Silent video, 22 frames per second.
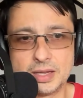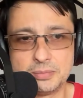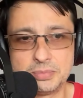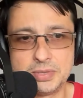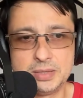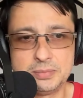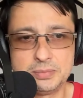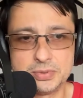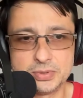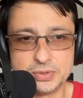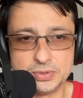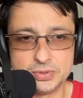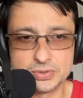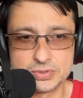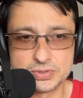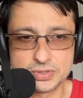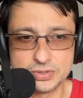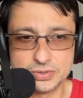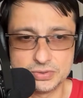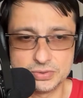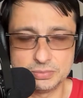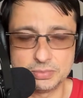people used
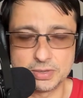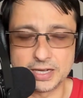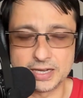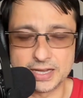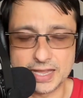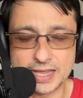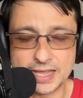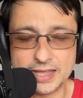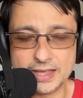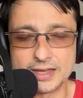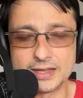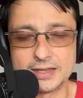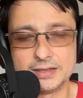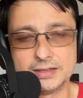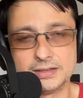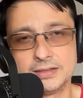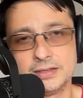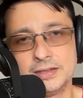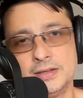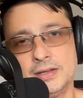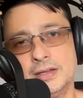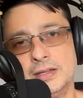to do by
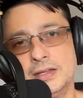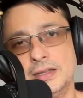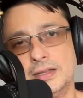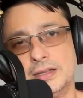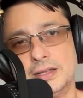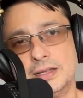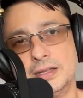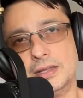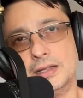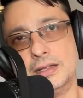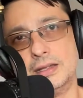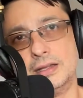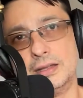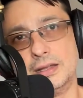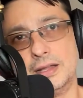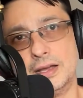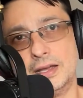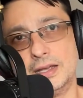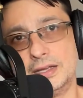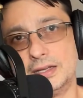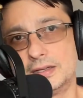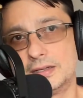hand,
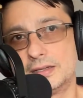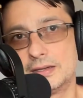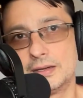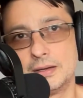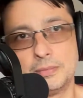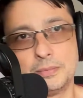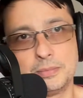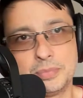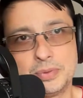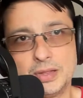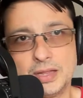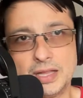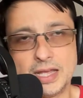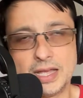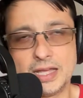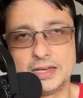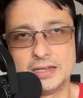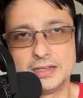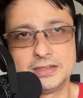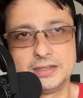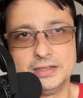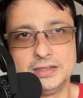like
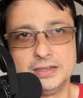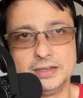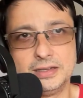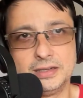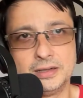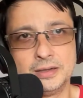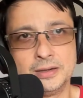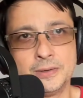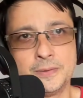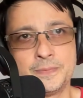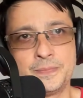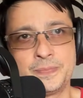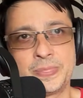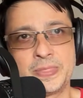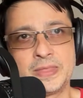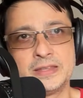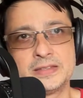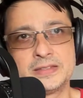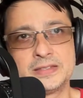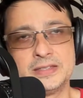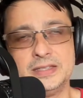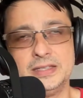planting
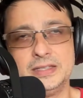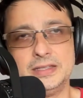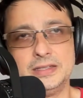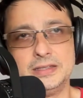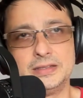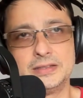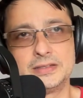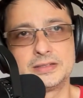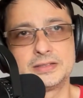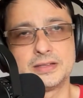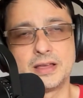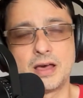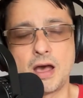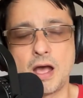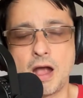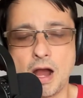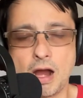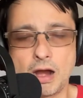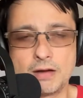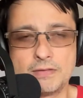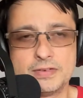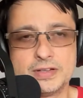seeds,
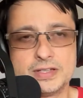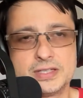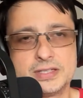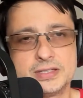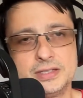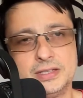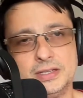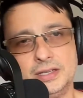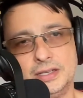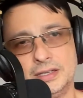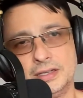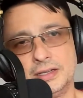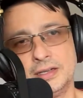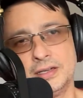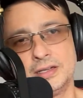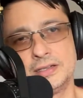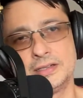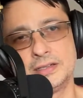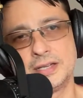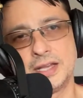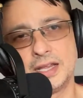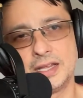harvesting,
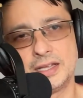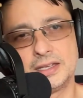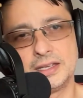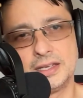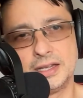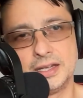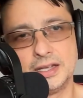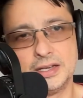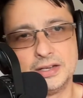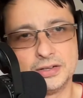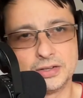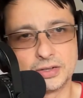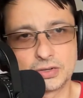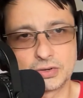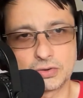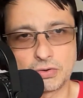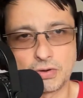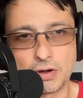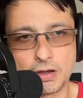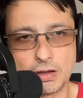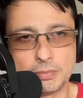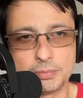taking in the
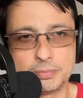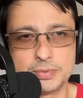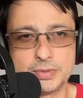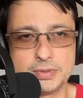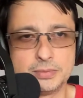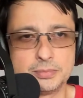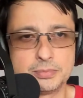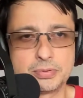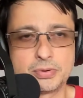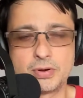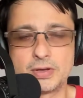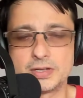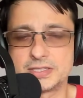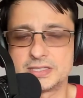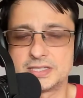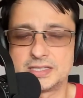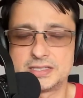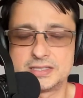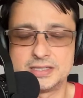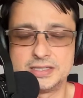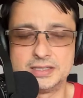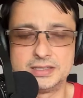crop,
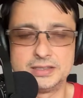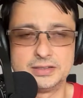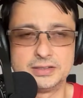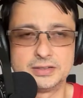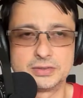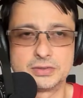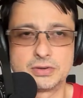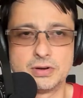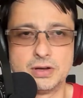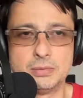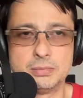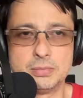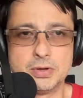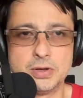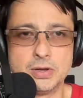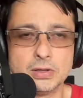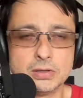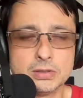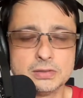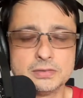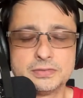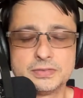processing the crop.
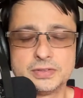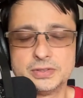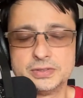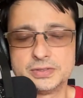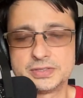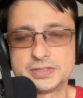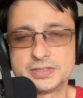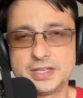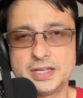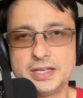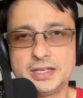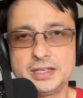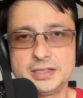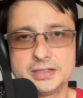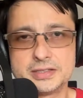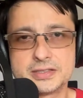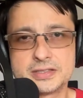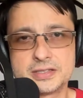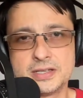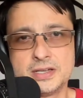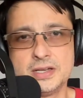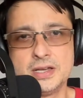All of those
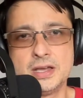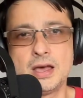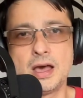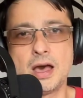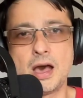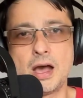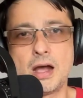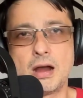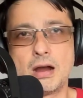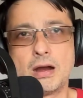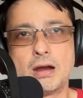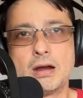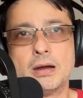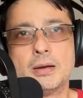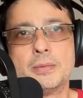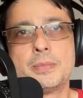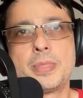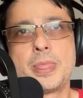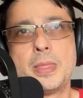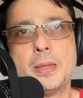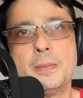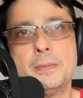things
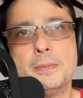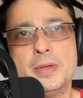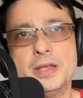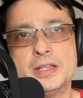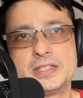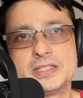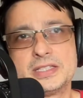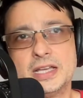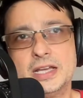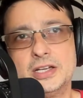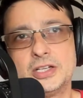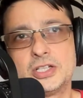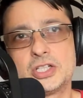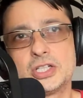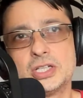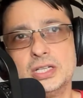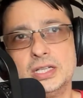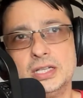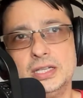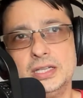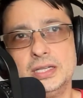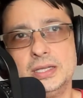are
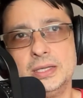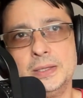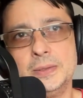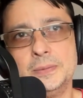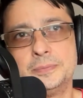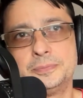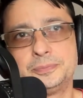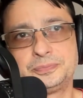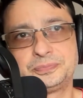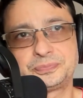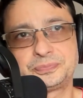essentially